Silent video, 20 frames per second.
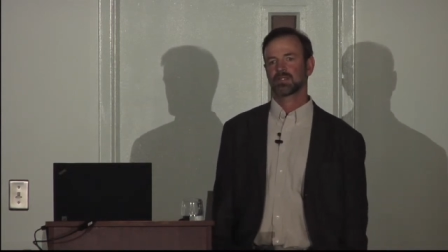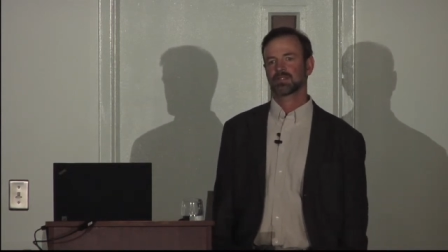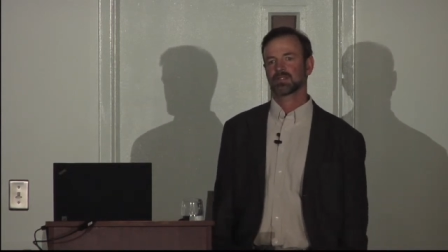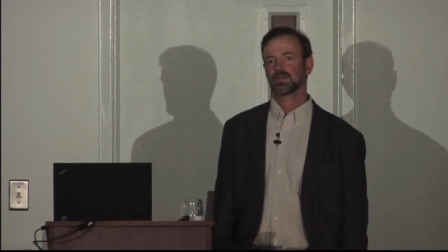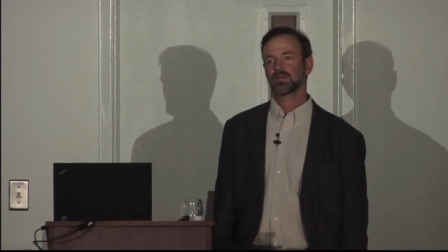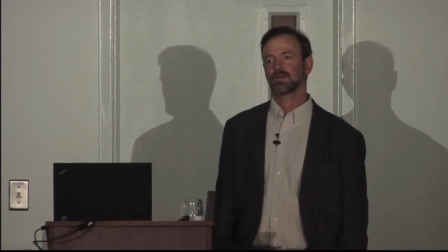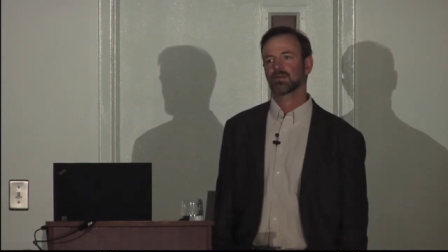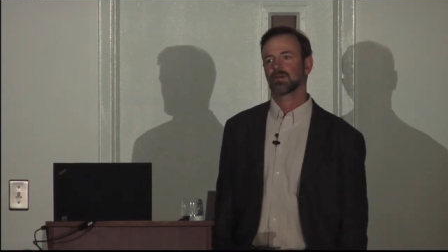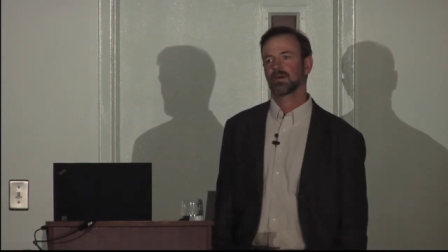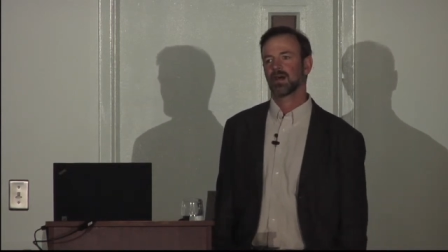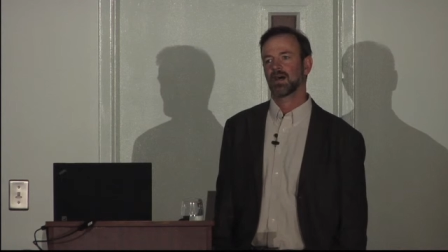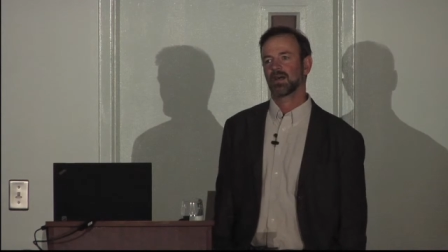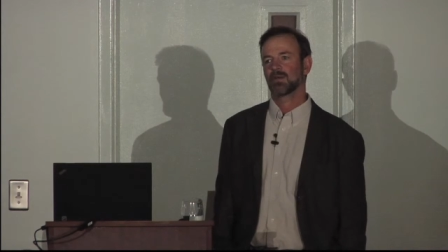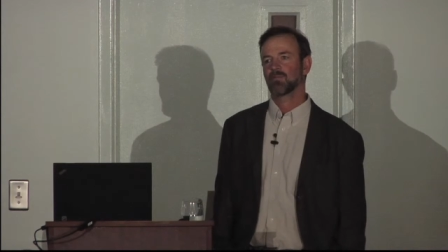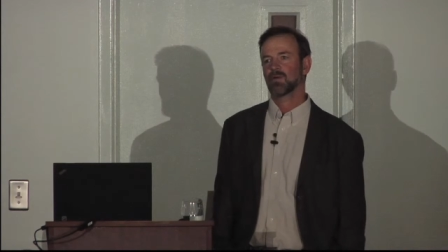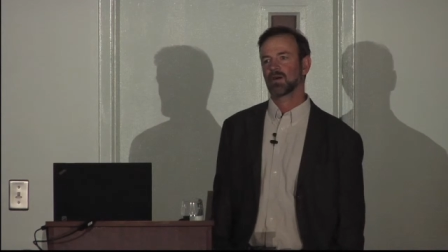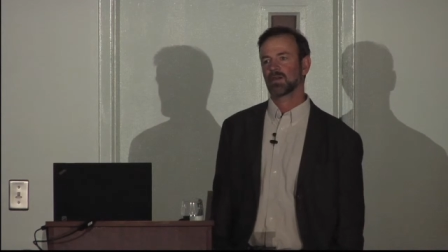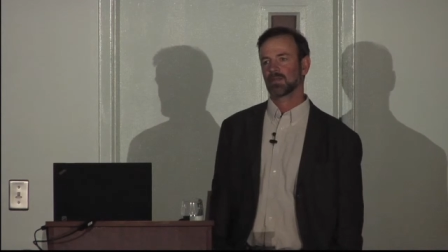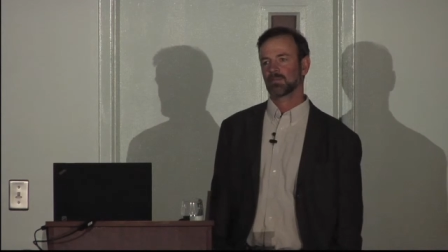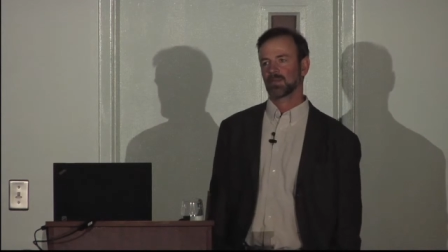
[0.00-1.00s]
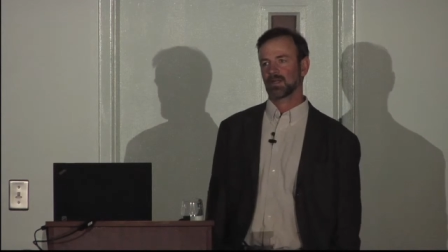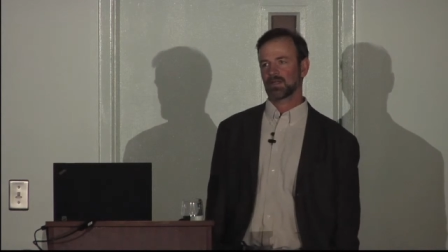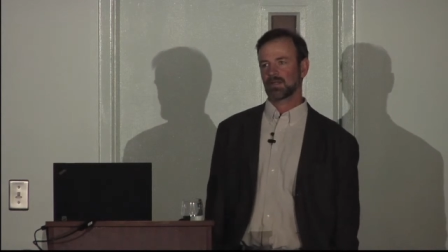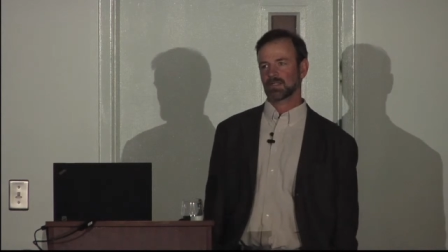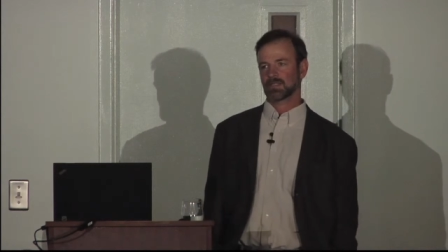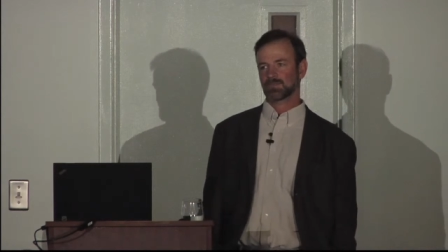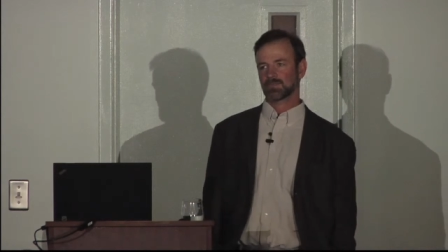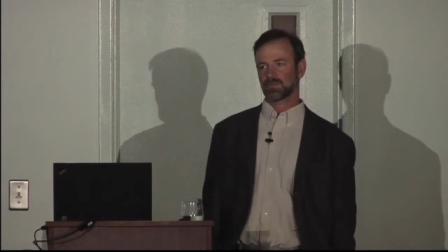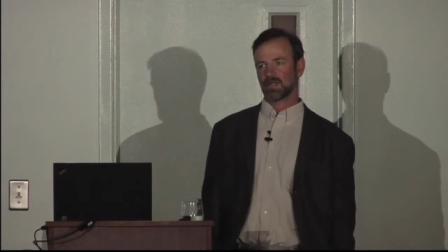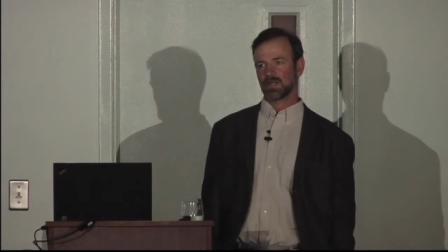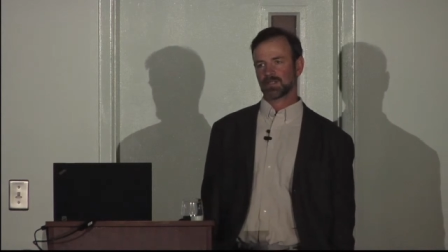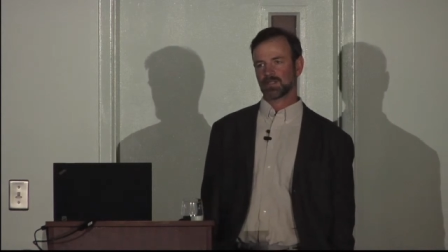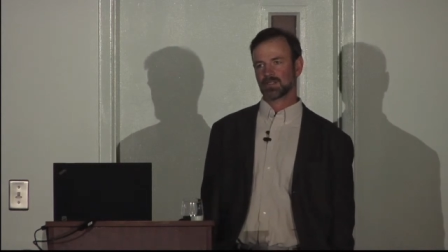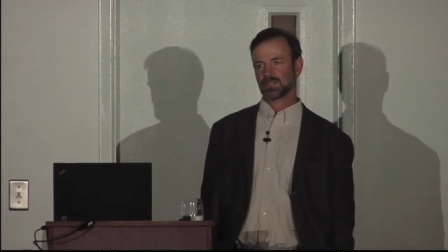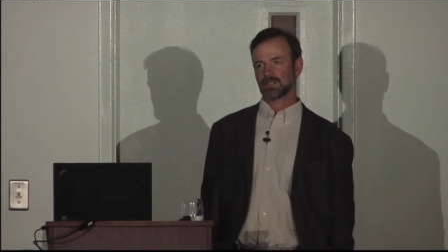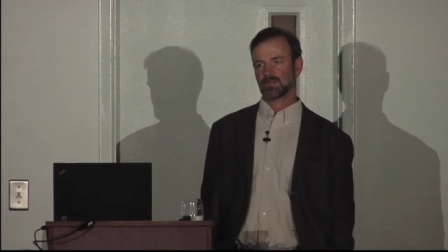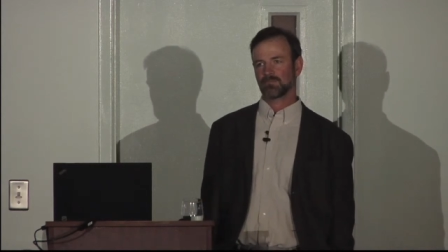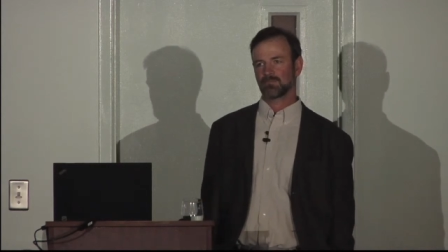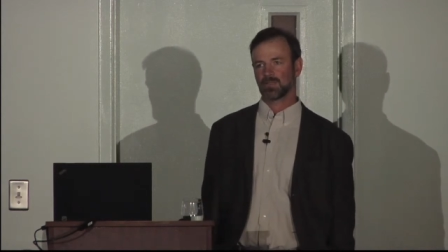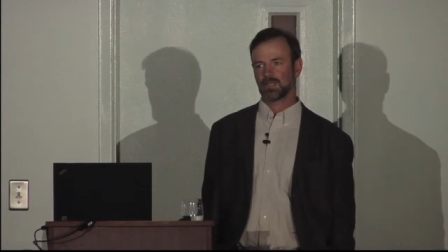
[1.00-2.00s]
So I wanted my next
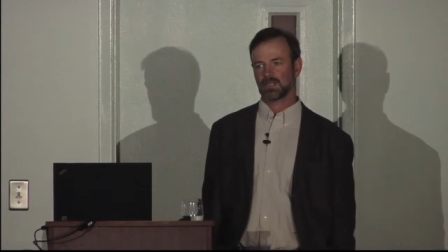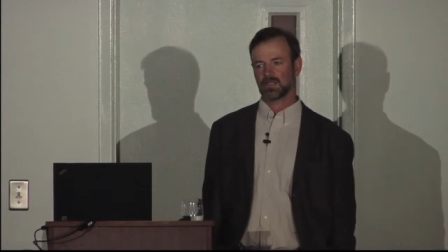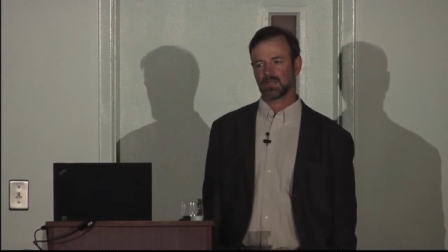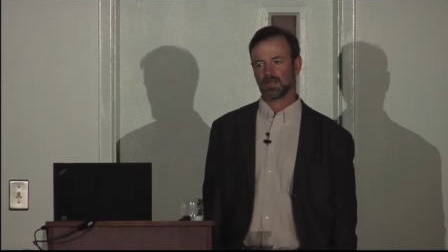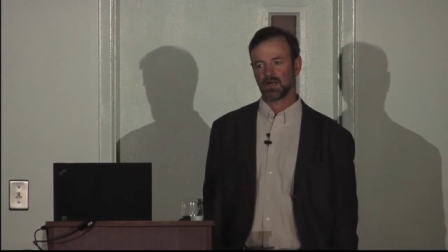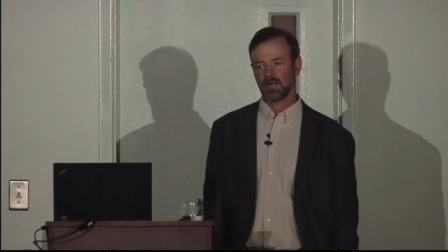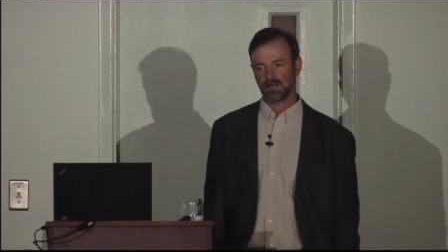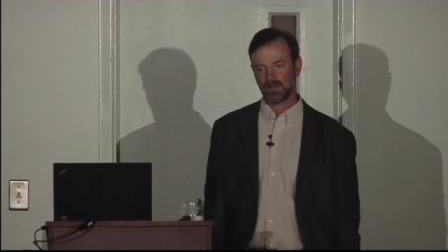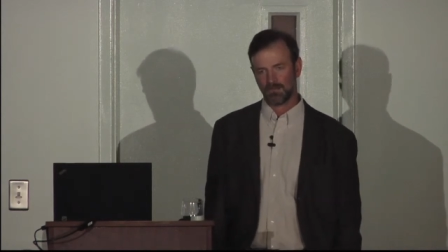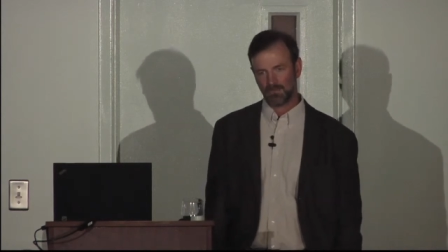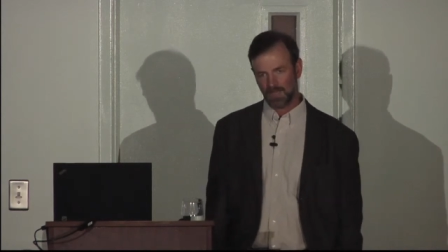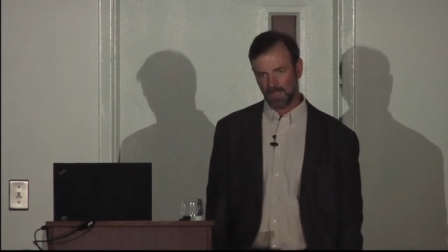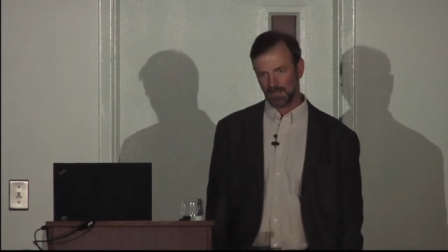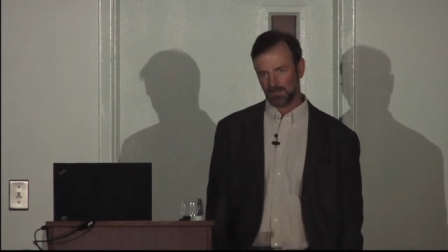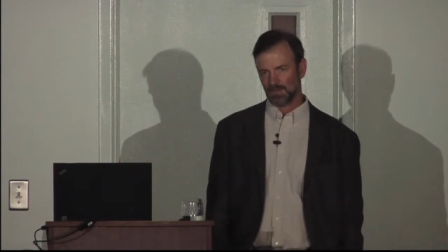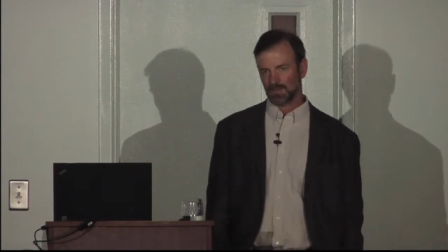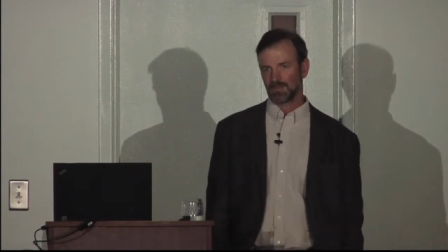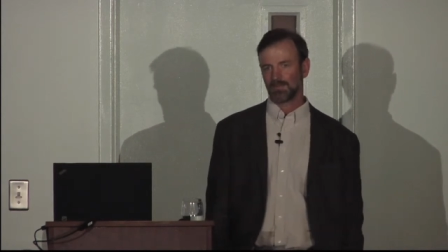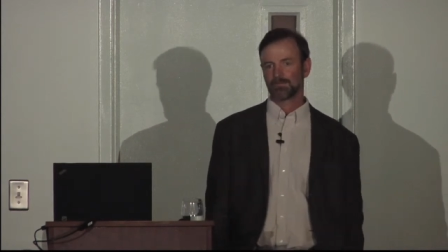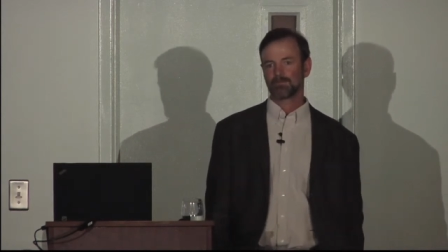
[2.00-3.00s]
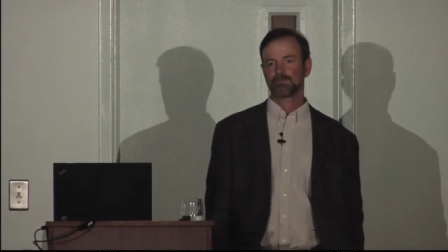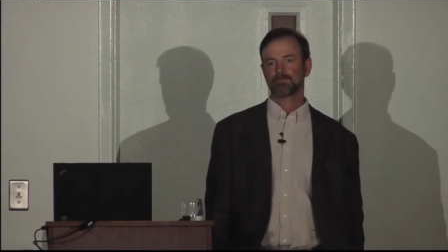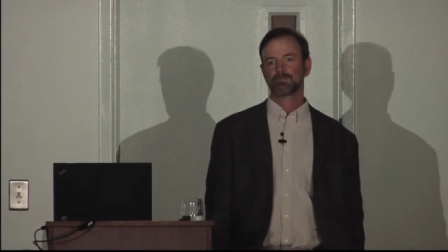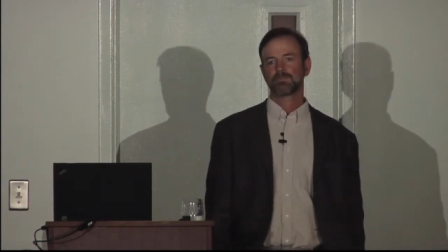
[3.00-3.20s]
project to be on a mammal,